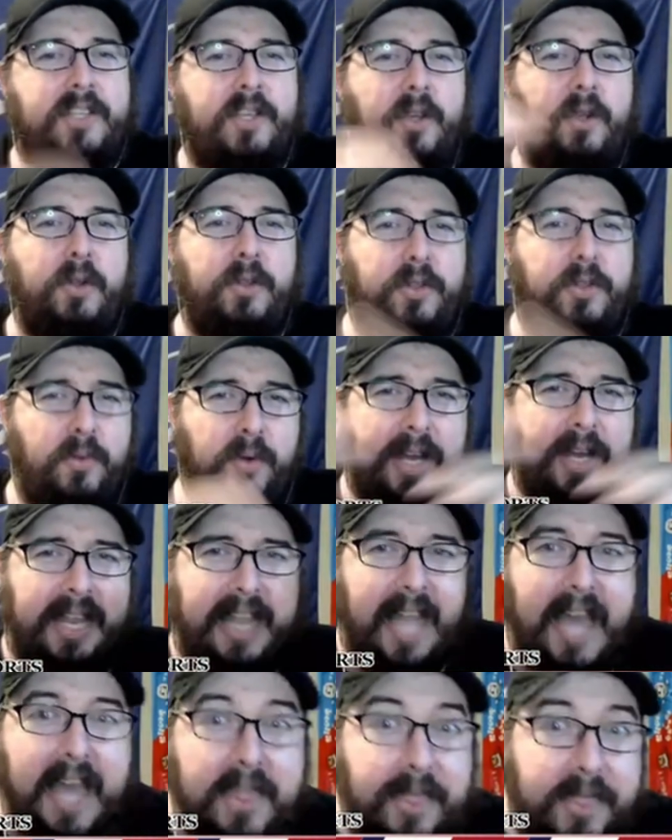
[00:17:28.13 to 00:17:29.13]
two,
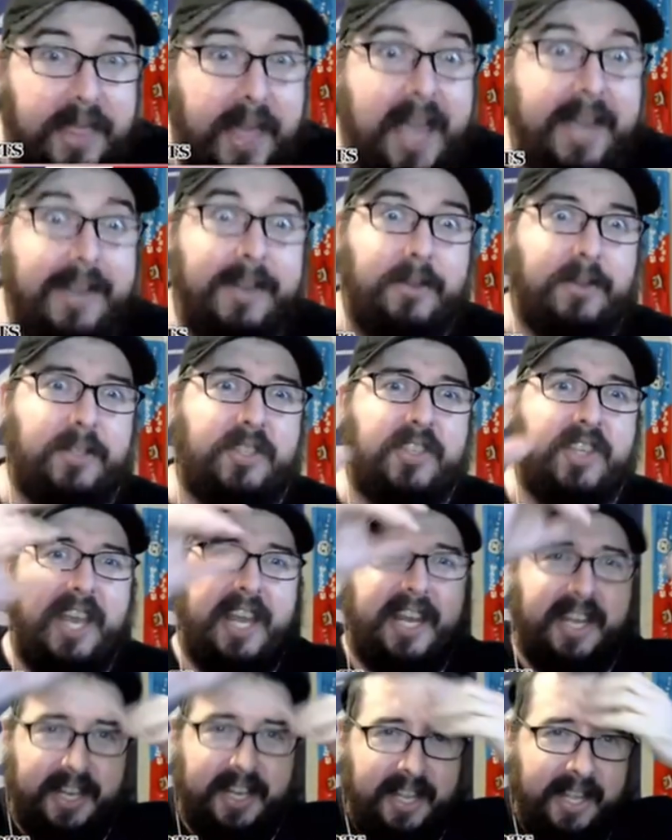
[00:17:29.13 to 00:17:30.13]
three, and then you
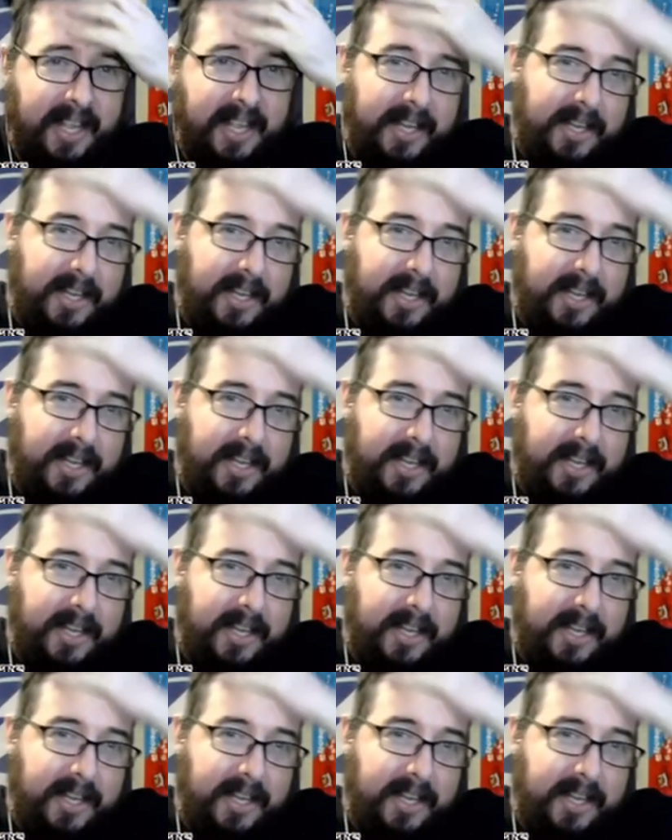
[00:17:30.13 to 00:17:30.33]
said it.